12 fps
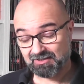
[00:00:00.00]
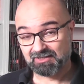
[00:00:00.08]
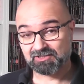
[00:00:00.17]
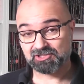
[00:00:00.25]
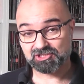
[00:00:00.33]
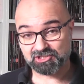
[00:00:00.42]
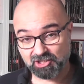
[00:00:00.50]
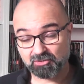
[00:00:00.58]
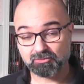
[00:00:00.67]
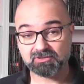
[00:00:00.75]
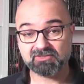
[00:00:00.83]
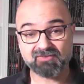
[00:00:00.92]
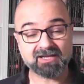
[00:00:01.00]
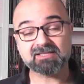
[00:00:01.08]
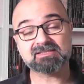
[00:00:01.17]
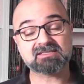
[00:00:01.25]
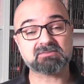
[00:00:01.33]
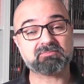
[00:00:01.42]
A show
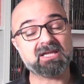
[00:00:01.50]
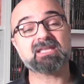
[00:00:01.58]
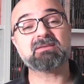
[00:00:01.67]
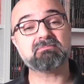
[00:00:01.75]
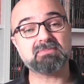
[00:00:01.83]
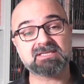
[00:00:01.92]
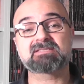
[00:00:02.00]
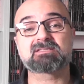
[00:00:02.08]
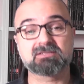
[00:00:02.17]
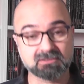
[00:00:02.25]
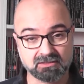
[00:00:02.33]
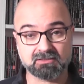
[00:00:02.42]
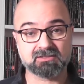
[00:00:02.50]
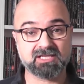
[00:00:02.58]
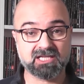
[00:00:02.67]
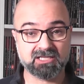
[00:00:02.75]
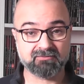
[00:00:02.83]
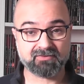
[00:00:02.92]
devised by Mr.
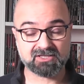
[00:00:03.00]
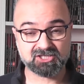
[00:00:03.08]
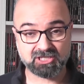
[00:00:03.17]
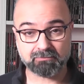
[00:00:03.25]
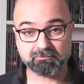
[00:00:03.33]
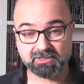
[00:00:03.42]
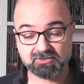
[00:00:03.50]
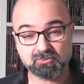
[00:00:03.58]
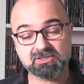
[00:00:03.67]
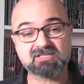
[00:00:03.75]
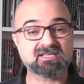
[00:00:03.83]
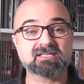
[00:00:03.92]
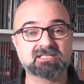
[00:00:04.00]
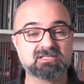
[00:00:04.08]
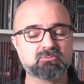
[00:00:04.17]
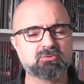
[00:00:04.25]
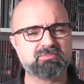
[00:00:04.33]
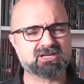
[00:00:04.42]
Dave Chapman, who decided it
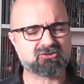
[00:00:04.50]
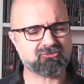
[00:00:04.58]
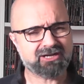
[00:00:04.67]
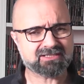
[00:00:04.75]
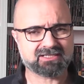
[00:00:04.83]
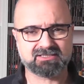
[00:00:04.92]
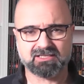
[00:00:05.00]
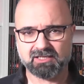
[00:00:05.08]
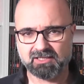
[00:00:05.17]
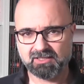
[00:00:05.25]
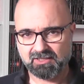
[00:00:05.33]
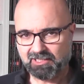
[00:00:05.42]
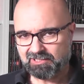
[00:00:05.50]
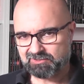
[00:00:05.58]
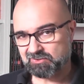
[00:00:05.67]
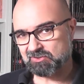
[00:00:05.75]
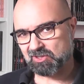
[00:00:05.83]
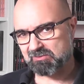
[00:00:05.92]
would be a great idea to
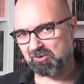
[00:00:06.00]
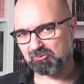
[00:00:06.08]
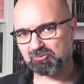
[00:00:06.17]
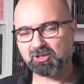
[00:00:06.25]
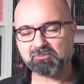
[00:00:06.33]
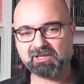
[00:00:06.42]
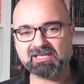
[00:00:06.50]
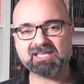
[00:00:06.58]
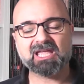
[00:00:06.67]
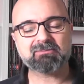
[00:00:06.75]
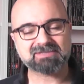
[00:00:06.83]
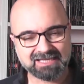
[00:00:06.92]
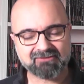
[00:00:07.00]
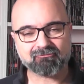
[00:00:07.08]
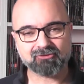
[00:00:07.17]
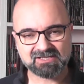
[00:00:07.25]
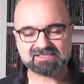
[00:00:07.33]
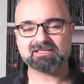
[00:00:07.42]
talk about role-playing games
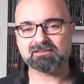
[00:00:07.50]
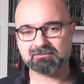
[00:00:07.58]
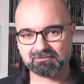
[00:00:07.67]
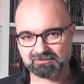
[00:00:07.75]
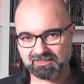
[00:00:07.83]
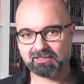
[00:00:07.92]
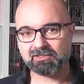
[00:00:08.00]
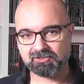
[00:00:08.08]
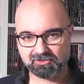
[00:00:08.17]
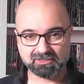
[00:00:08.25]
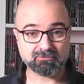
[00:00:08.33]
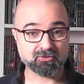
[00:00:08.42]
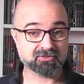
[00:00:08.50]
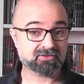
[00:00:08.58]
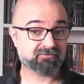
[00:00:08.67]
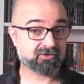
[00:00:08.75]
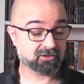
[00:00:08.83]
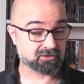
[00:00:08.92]
every single day during the month of
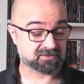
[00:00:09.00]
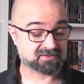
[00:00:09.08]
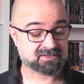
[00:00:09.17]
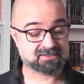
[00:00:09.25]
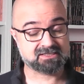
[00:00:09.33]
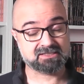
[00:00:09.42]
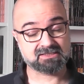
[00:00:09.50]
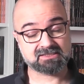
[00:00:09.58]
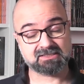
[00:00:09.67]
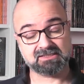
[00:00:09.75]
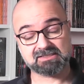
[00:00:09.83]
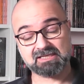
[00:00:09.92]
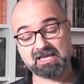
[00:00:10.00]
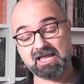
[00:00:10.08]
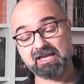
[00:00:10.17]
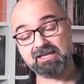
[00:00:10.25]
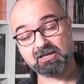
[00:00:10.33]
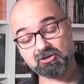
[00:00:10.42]
August. And since I
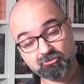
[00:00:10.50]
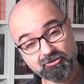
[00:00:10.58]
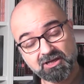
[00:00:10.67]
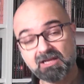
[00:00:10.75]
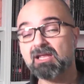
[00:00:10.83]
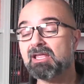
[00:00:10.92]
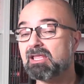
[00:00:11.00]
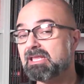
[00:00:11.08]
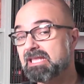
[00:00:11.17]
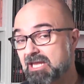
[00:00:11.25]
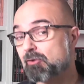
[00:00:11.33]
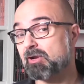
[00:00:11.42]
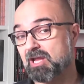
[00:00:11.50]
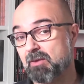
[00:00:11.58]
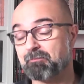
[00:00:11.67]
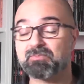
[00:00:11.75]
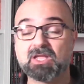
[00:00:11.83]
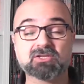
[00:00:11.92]
agree, here I am.
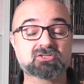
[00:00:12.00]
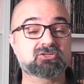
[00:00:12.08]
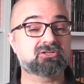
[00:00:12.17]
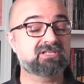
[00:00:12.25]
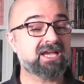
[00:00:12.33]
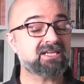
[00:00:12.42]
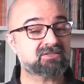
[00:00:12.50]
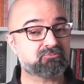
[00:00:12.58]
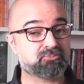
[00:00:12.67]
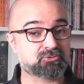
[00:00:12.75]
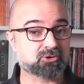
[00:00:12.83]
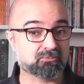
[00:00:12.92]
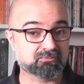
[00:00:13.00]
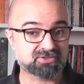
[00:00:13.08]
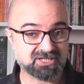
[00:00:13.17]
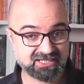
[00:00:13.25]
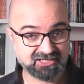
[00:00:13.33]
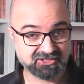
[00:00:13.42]
Today's prompt
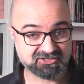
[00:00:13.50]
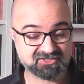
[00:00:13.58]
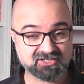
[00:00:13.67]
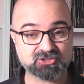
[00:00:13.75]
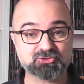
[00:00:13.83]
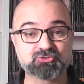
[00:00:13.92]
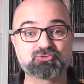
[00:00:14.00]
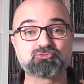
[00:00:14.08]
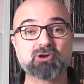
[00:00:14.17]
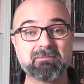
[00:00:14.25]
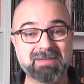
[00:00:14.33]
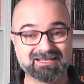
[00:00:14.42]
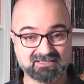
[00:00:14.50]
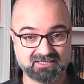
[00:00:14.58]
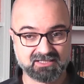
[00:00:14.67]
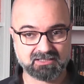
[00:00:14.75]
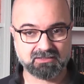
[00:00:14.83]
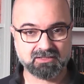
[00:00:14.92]
is dramatic.